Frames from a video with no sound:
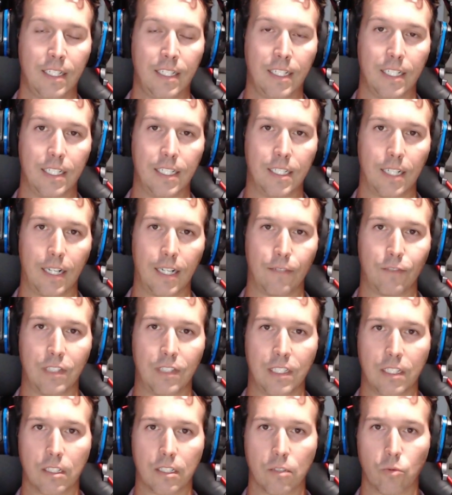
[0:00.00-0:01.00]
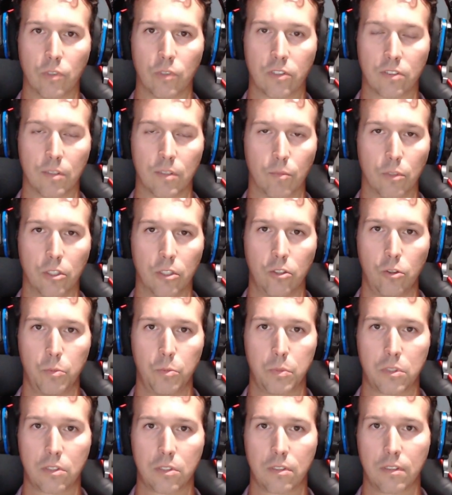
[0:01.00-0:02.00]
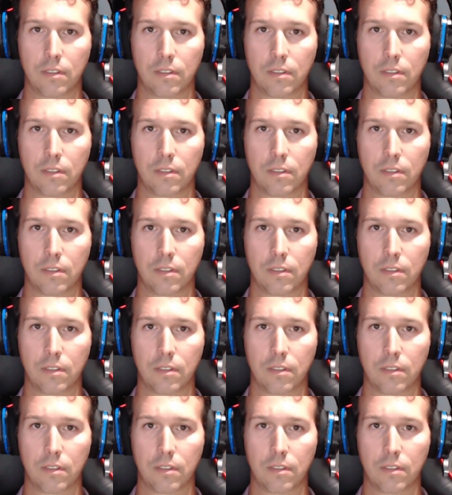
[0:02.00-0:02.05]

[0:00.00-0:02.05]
I've tinkered with some loops,